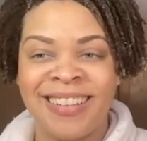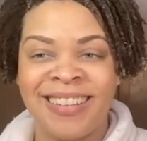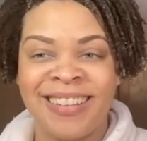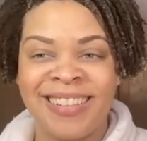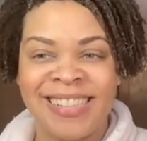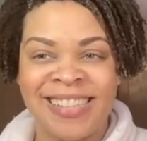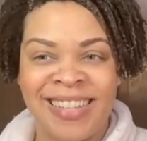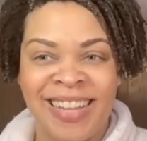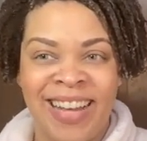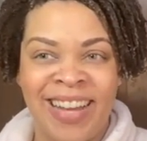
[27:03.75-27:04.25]
the
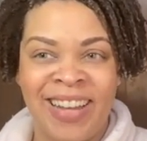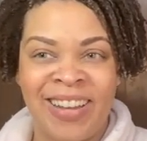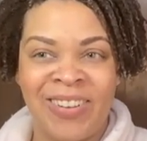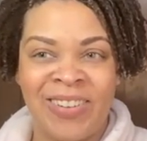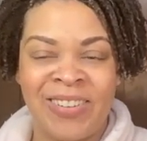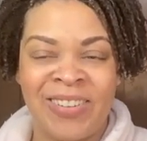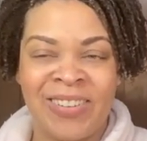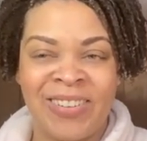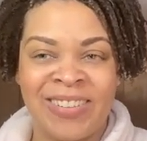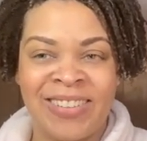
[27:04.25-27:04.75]

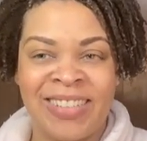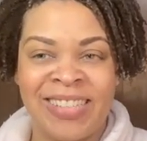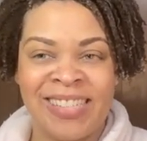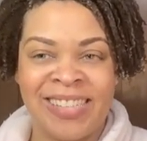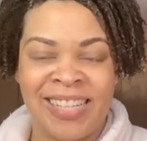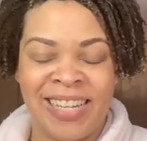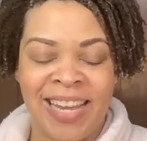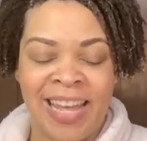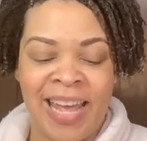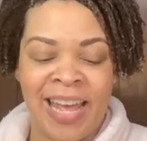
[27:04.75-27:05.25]
style
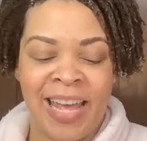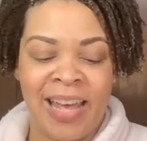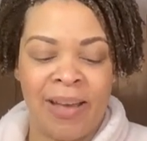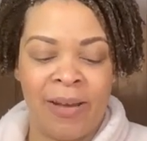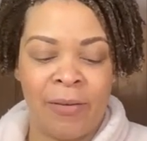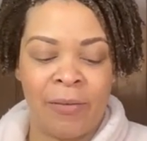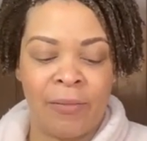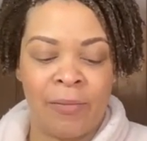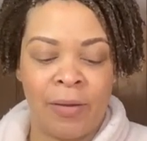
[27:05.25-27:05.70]
doesn't have